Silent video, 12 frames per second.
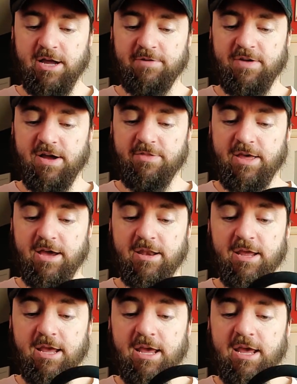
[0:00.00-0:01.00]
I found
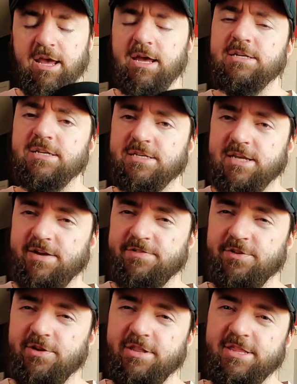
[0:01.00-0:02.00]
that.
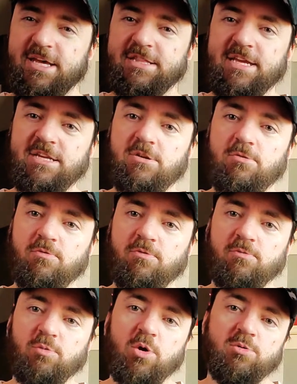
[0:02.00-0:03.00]
Discovered that they don't
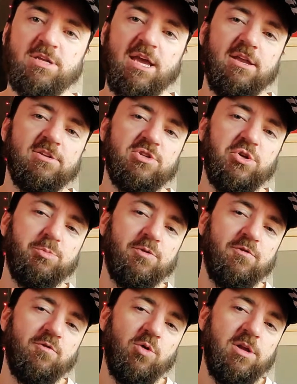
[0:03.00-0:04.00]
rotate super
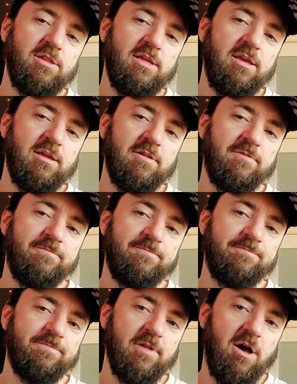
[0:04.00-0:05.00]
freely
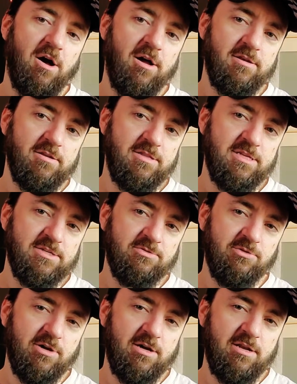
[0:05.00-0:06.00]
on this
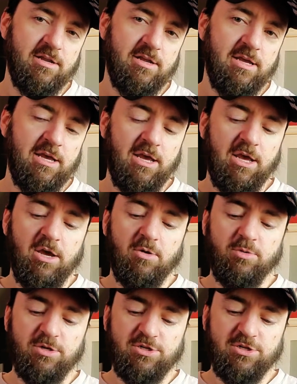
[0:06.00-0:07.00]
rod,
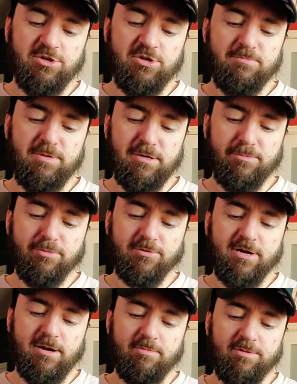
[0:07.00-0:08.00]
which could be a
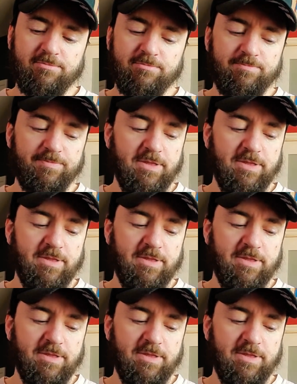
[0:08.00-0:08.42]
problem.